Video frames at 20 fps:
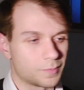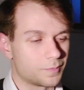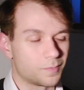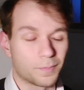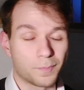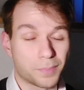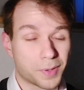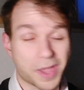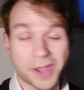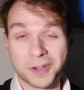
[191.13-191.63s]

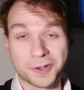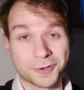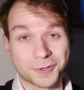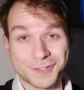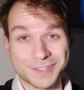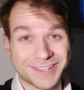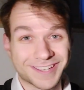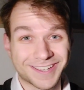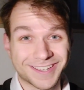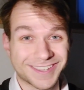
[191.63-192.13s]

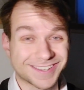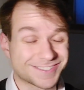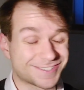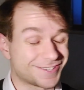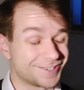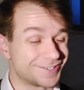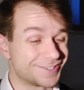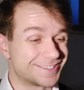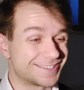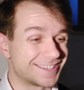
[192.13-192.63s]
bangers, I guess
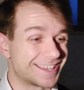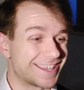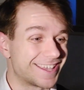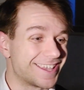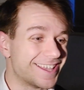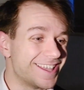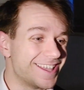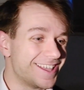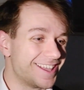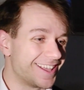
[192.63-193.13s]
you'd
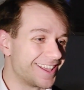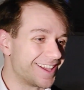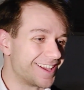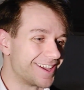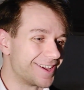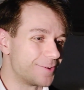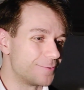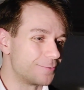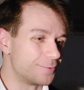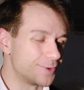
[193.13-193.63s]
say,
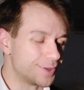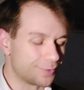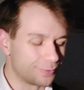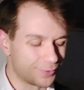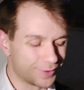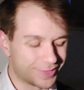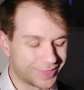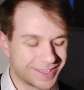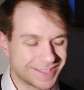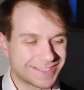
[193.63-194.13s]

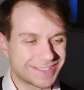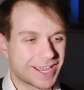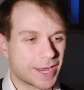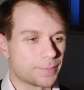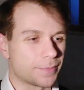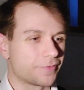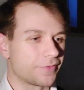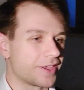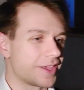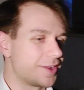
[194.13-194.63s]
with this
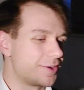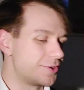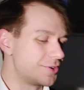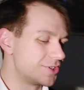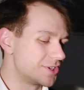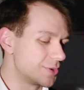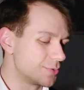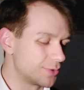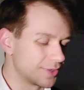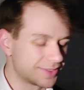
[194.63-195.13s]
type of
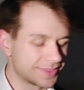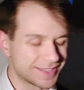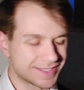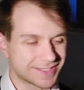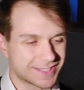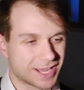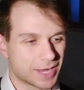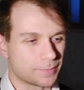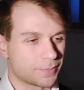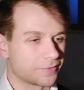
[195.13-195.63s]
energy, with
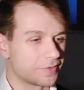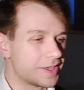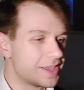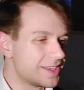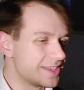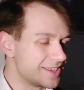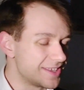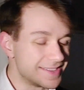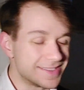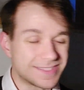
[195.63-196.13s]
this type of
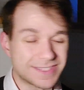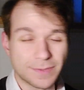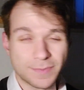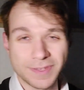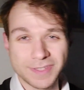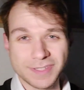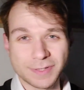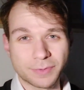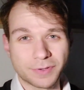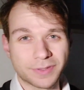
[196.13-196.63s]

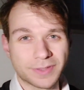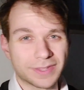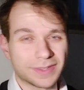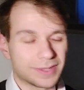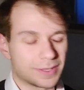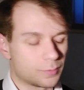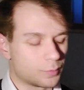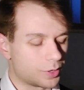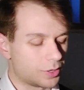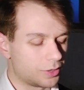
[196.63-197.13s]
intimacy within
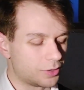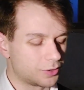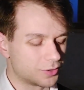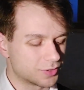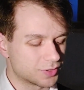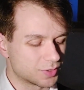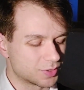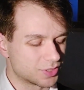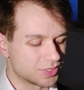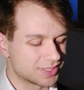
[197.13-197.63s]
them, while
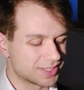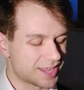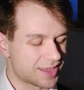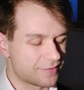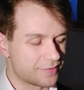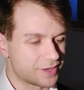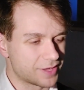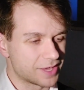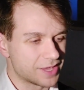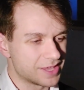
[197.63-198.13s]
also just
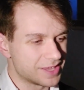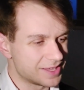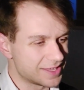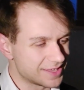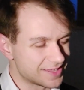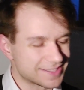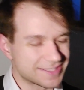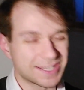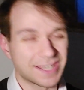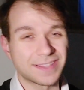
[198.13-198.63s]
having
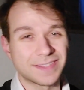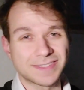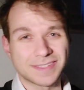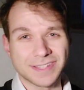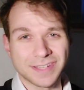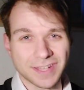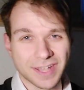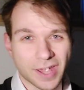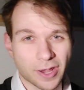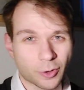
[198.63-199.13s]

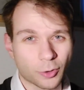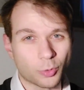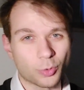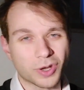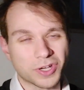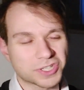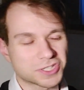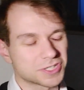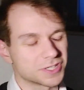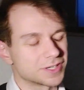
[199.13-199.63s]
intensity,
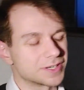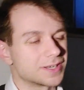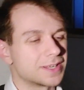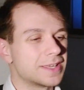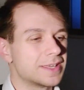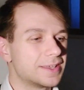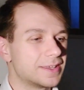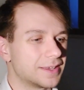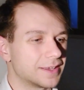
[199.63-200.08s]
aggression,